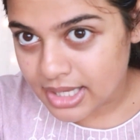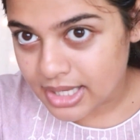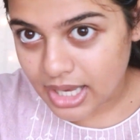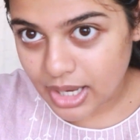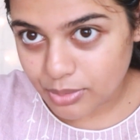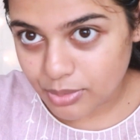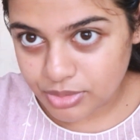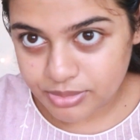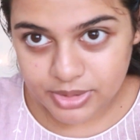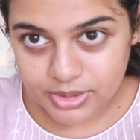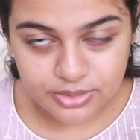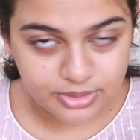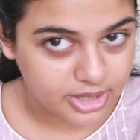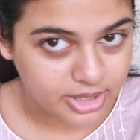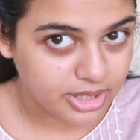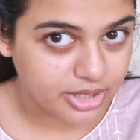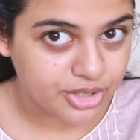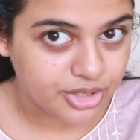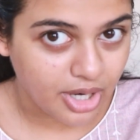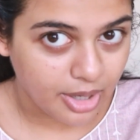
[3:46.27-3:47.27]
I won't be using
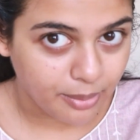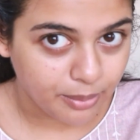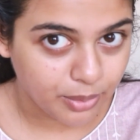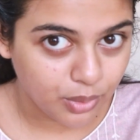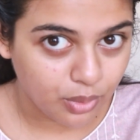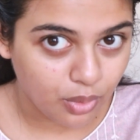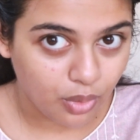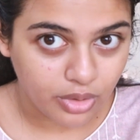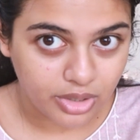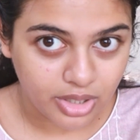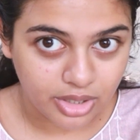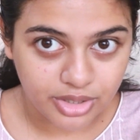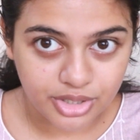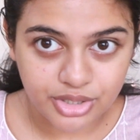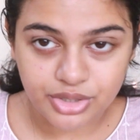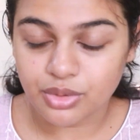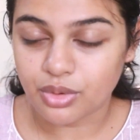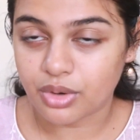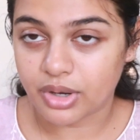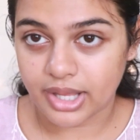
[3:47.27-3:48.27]
any shampoo or
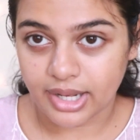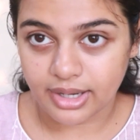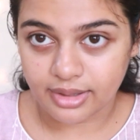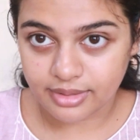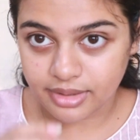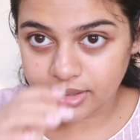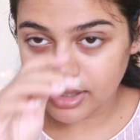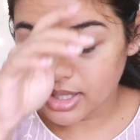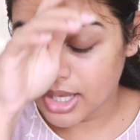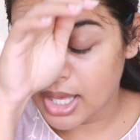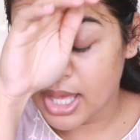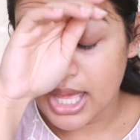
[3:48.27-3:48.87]
conditioner or anything.